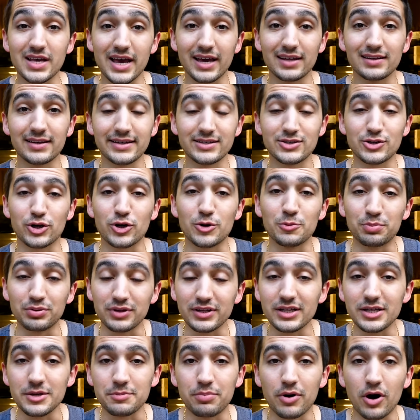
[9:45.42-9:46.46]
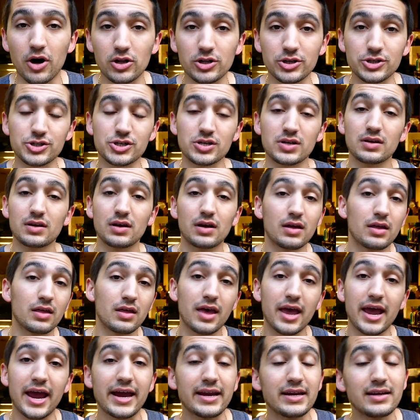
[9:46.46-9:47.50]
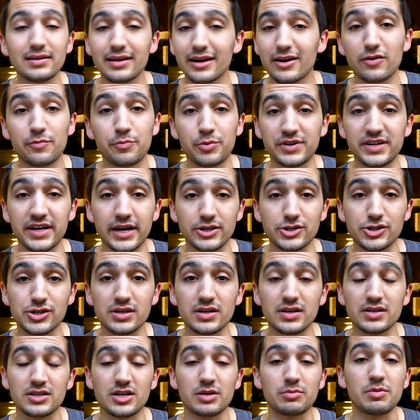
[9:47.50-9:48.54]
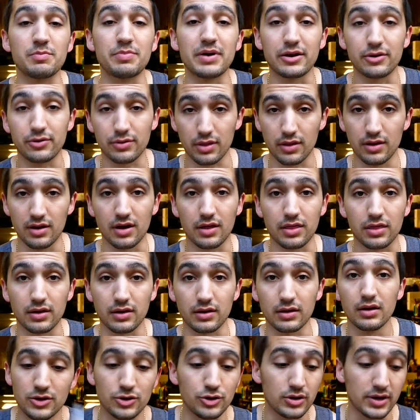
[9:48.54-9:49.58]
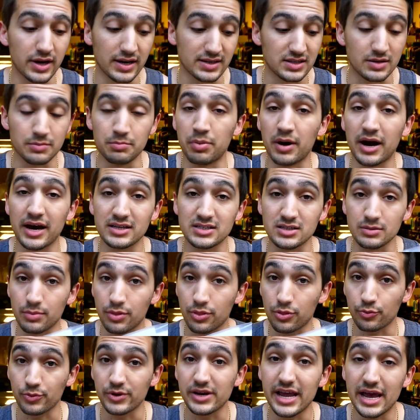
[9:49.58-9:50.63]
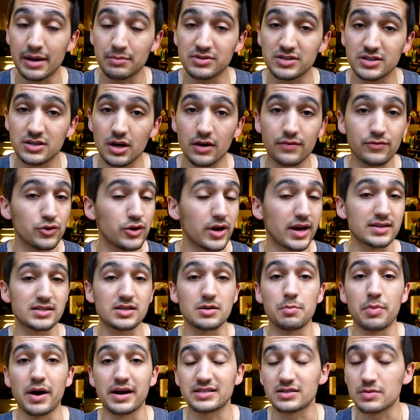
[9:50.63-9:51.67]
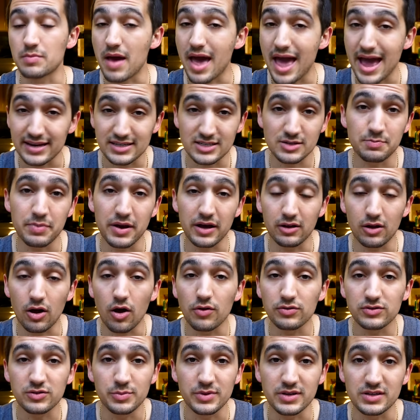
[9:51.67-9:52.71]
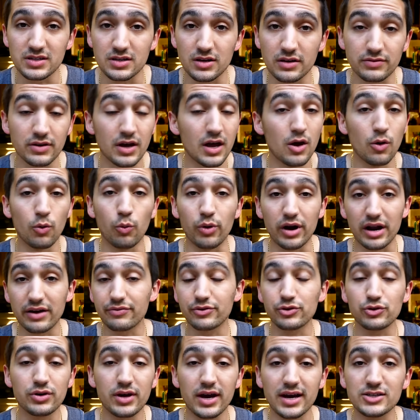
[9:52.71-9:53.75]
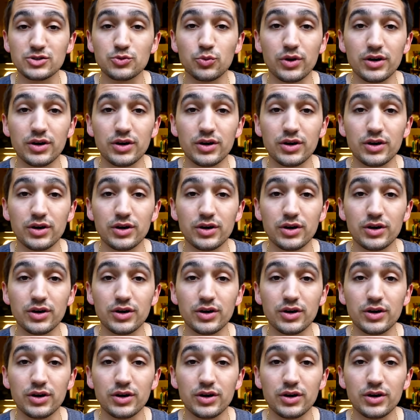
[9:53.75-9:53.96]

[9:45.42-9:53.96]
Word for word: the headlights are completely polished, any layer of protection is gonna be better than nothing. You guys can buy some 3M stuff, you guys can buy some XPEL Ultimate stuff, whatever you guys